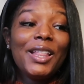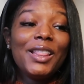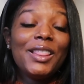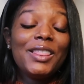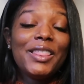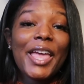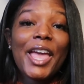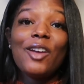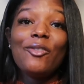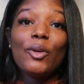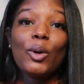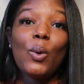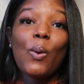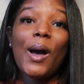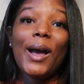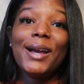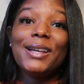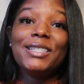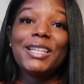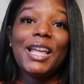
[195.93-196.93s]
that
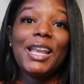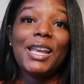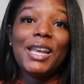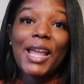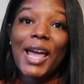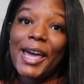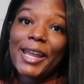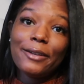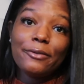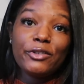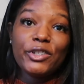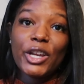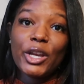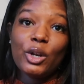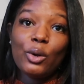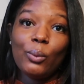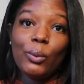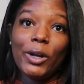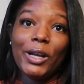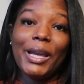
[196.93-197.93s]
requires a lot of
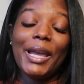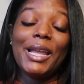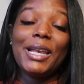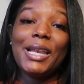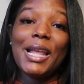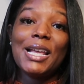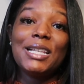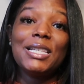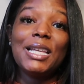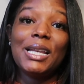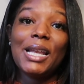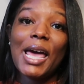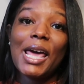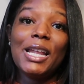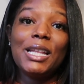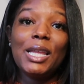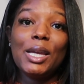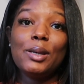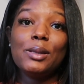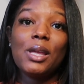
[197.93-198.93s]
shadow work, and that's a lot
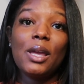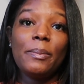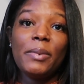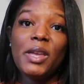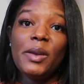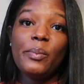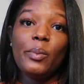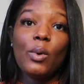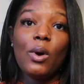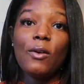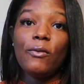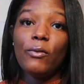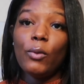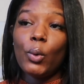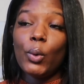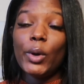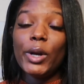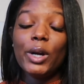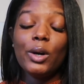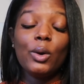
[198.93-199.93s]
of things that people
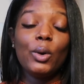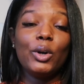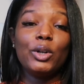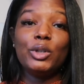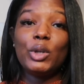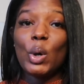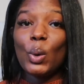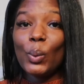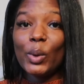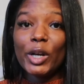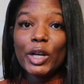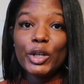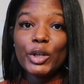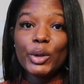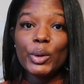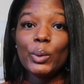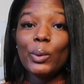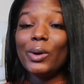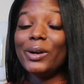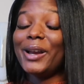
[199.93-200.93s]
avoid or don't want to
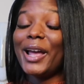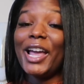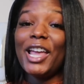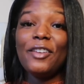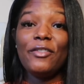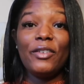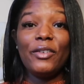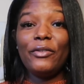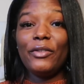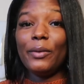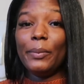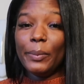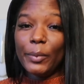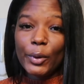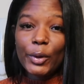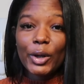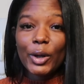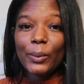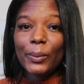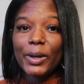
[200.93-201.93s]
do or not even
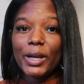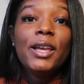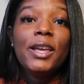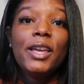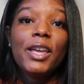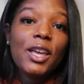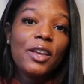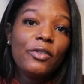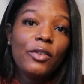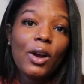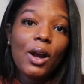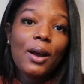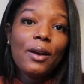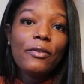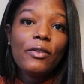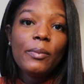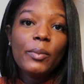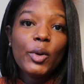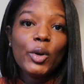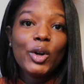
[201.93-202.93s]
familiar with. If you're
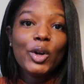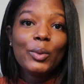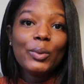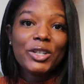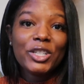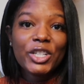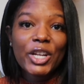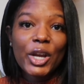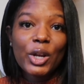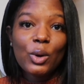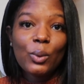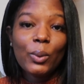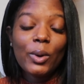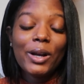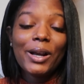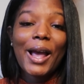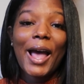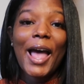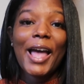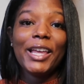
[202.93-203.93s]
unfamiliar with shadow
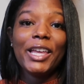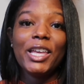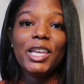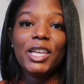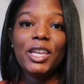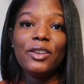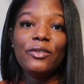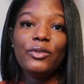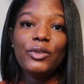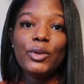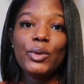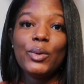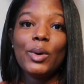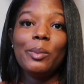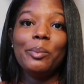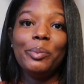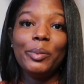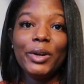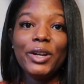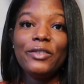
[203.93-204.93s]
work, I can give you a
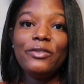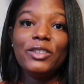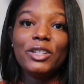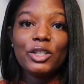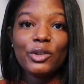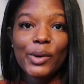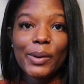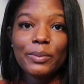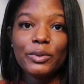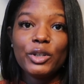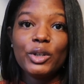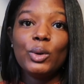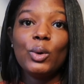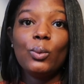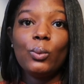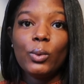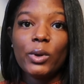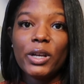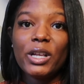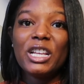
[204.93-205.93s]
brief description
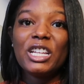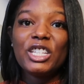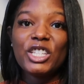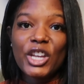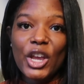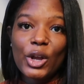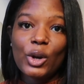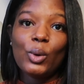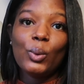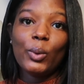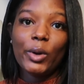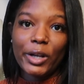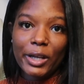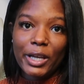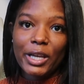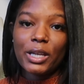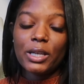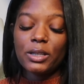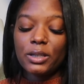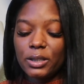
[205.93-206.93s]
on what shadow work
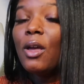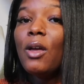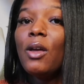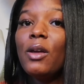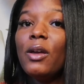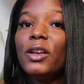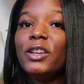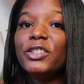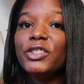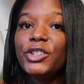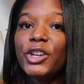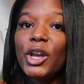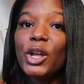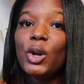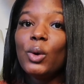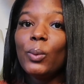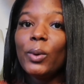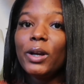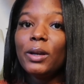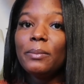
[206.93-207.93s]
is.
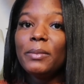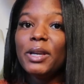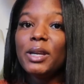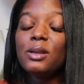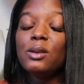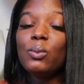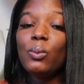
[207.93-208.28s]
Shadow work means